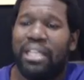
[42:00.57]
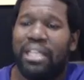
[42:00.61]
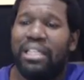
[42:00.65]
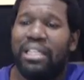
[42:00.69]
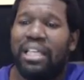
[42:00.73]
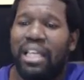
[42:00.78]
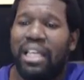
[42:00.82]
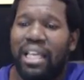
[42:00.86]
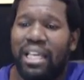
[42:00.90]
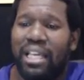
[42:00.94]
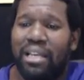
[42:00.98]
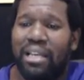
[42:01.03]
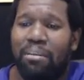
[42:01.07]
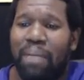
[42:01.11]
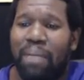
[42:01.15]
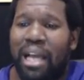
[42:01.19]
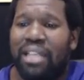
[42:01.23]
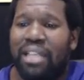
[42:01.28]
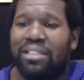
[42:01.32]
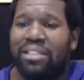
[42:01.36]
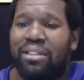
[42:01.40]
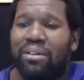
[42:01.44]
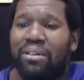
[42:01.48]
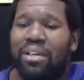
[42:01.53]
the
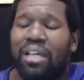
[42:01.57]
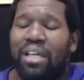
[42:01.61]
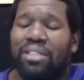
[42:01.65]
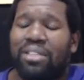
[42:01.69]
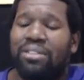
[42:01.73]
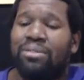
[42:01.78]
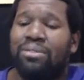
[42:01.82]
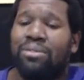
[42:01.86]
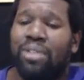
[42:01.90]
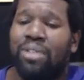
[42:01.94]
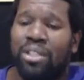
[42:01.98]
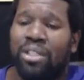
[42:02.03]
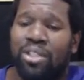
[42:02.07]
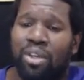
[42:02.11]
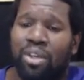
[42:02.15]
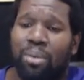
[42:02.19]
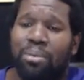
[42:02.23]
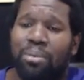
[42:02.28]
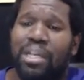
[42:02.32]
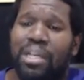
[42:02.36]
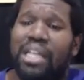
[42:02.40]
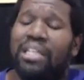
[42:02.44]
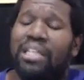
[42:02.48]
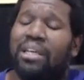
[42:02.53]
Edomites, because
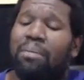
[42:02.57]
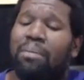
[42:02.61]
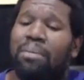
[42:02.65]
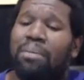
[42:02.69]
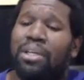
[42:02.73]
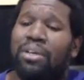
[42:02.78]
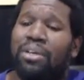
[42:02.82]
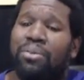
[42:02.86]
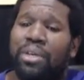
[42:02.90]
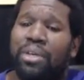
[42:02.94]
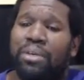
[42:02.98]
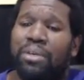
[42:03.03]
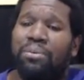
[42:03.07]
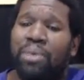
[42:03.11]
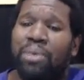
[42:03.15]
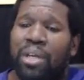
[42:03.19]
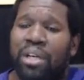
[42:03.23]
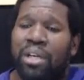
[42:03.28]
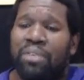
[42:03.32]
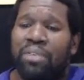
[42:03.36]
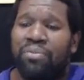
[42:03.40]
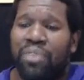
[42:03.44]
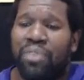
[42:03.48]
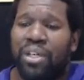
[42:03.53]
Idumea ain't nothing but a Greek
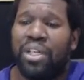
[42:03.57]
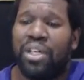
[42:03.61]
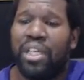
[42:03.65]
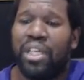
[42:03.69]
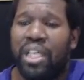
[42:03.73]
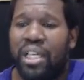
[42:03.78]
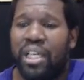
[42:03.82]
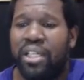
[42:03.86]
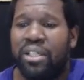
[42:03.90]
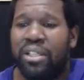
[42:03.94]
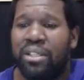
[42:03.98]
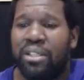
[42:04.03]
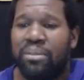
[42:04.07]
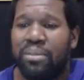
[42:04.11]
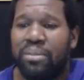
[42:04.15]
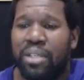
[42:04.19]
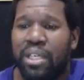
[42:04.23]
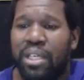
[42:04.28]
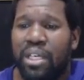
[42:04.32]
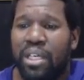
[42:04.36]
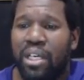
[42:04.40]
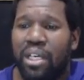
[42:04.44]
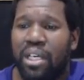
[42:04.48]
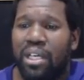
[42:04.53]
word for Edom.
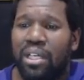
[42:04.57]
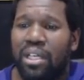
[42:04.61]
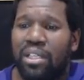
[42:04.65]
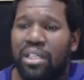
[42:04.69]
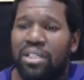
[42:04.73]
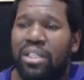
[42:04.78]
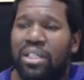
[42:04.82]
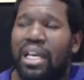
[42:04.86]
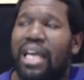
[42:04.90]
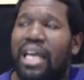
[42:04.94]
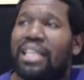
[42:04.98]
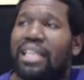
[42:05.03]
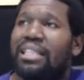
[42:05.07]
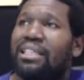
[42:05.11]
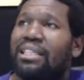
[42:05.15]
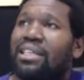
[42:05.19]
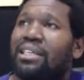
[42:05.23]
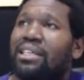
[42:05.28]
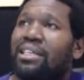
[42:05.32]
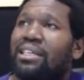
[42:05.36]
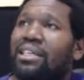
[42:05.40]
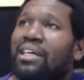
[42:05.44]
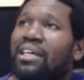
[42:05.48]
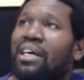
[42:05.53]
You got
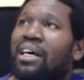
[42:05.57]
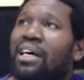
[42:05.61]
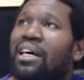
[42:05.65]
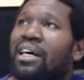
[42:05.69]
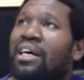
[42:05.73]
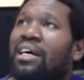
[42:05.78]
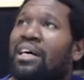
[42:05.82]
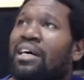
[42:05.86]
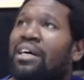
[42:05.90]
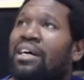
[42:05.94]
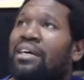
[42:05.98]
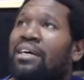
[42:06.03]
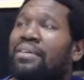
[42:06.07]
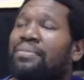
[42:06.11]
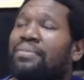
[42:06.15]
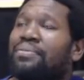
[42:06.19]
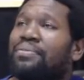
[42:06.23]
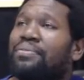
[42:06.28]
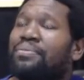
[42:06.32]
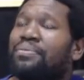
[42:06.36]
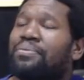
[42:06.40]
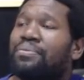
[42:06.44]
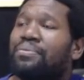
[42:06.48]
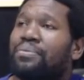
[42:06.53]
the
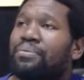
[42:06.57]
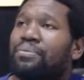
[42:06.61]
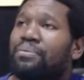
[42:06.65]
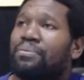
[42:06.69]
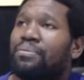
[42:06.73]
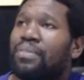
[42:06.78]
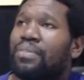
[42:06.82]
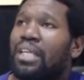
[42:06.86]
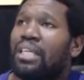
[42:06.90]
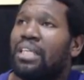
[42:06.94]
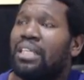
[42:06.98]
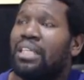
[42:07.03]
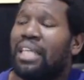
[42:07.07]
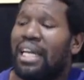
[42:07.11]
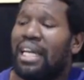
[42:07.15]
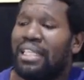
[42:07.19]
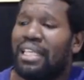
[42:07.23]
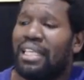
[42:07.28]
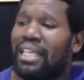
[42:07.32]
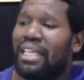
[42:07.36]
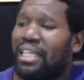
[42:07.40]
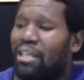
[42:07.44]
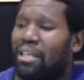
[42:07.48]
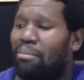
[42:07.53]

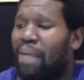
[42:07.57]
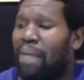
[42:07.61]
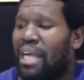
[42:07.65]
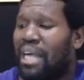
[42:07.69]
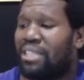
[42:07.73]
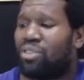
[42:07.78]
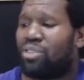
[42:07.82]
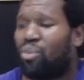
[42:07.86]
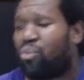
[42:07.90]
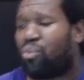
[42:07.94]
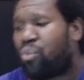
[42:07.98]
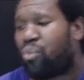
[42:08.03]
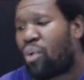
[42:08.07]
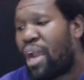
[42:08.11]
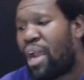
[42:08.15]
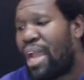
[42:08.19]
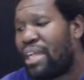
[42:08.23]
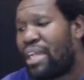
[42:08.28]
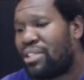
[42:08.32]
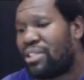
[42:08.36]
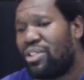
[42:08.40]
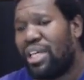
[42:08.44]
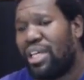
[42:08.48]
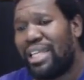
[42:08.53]
Edomites of
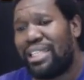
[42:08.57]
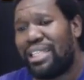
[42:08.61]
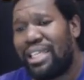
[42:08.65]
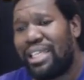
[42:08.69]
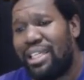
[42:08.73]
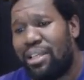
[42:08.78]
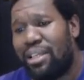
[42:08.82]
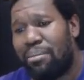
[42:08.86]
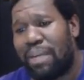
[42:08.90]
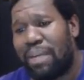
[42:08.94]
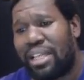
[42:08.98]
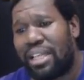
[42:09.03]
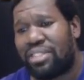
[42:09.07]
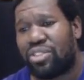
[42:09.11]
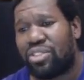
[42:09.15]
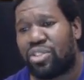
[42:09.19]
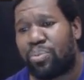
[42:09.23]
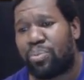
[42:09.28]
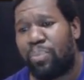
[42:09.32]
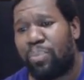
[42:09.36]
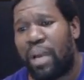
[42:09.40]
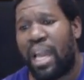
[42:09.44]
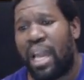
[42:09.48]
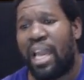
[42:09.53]
France, you got the Edomites of
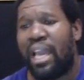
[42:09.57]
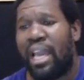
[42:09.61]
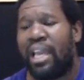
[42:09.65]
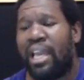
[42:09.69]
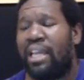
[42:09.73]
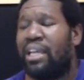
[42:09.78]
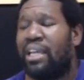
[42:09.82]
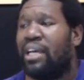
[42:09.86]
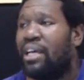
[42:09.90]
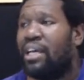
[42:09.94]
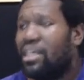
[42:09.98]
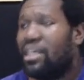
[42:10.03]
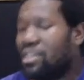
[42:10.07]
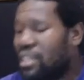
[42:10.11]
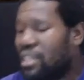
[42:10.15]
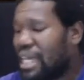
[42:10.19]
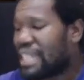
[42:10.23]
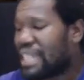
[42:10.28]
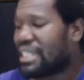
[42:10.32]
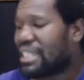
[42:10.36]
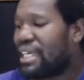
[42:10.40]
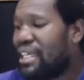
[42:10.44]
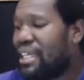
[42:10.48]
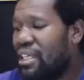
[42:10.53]
Spain, you
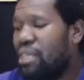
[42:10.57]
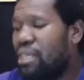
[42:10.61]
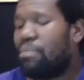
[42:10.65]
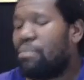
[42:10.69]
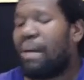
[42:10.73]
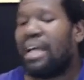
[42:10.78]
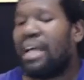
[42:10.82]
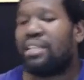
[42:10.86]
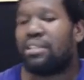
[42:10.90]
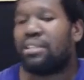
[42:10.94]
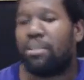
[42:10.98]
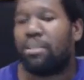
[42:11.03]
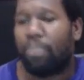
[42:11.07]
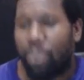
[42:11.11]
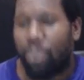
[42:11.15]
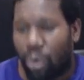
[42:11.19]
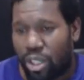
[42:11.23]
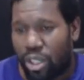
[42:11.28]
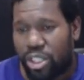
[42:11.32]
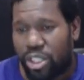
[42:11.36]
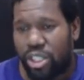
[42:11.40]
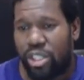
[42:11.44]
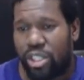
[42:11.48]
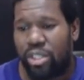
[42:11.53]
got the Edomites of
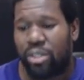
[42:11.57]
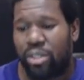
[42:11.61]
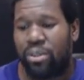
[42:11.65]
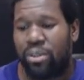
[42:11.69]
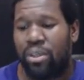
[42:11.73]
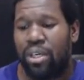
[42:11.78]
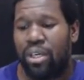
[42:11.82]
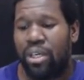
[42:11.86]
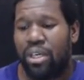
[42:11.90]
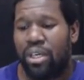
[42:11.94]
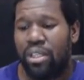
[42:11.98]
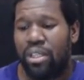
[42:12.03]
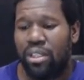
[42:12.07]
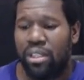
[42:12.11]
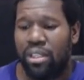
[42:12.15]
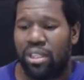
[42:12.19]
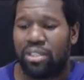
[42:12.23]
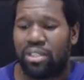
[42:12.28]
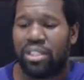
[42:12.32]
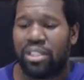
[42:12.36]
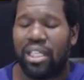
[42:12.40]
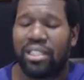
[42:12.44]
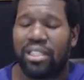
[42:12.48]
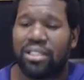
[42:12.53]
Portugal. You
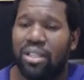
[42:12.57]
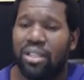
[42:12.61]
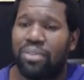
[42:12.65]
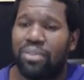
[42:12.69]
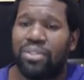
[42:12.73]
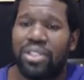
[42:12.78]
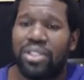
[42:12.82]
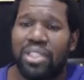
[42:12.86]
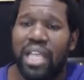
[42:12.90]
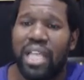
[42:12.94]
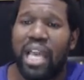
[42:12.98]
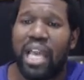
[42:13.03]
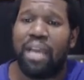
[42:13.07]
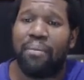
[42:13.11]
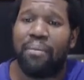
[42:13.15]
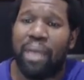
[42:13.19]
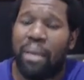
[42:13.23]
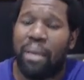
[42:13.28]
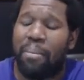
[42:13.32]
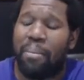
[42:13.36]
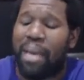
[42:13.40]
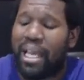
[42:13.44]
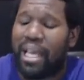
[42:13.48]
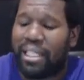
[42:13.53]
know what I'm saying? So it's the same
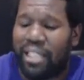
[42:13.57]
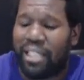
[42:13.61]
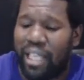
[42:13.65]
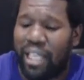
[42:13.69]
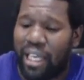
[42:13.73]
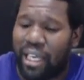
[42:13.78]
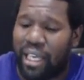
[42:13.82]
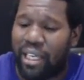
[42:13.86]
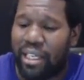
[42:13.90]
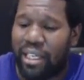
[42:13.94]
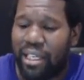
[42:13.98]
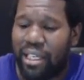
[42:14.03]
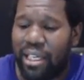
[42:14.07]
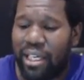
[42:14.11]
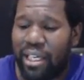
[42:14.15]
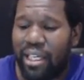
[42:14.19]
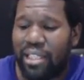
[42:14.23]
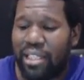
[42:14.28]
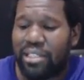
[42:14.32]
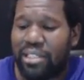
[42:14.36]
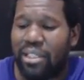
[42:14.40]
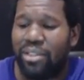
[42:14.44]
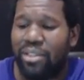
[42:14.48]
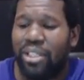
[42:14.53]
way back then.
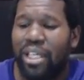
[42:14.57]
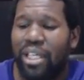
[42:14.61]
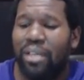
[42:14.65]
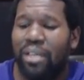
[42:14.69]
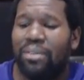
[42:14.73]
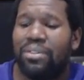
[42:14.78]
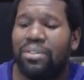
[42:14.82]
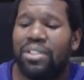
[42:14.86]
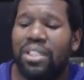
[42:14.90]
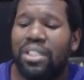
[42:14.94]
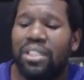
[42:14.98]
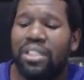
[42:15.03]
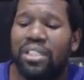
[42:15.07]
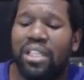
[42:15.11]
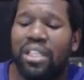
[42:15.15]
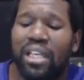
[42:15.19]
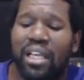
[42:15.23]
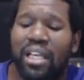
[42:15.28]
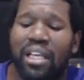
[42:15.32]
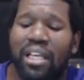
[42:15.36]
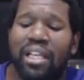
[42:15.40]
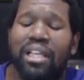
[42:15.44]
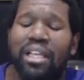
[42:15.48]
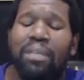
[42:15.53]
So these
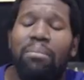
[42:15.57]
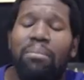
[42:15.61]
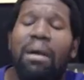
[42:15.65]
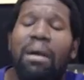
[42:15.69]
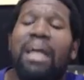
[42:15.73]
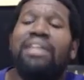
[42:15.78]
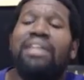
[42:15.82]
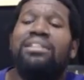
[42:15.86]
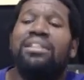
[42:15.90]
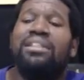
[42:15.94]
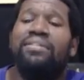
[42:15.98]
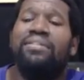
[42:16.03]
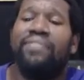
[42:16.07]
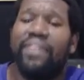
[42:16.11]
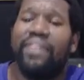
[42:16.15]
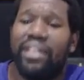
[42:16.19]
the Edomites of